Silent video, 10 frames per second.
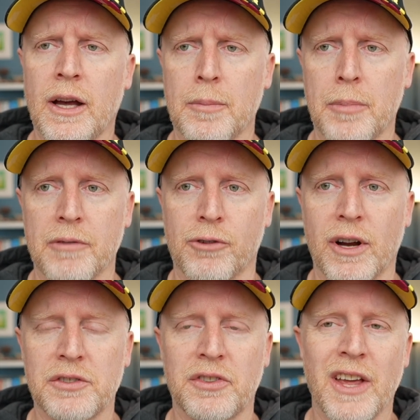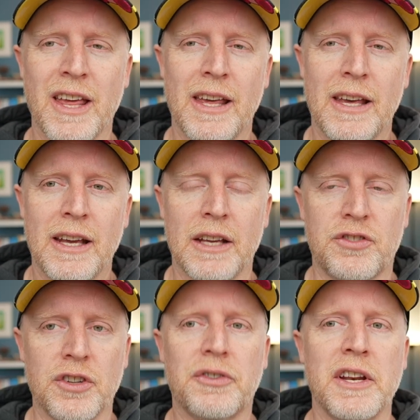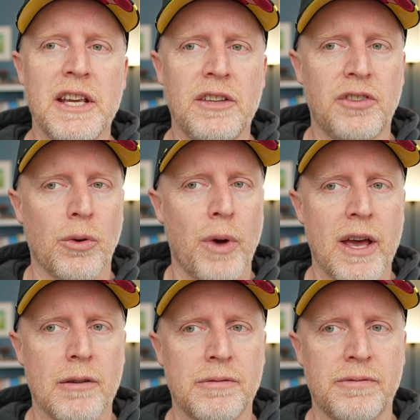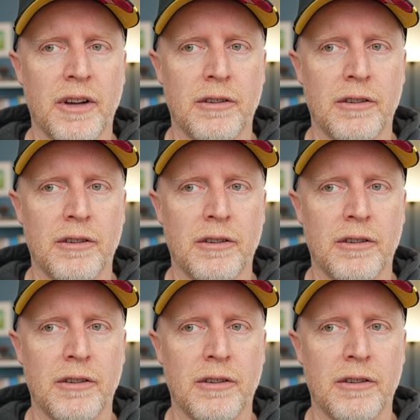But for us, it's just an easier way of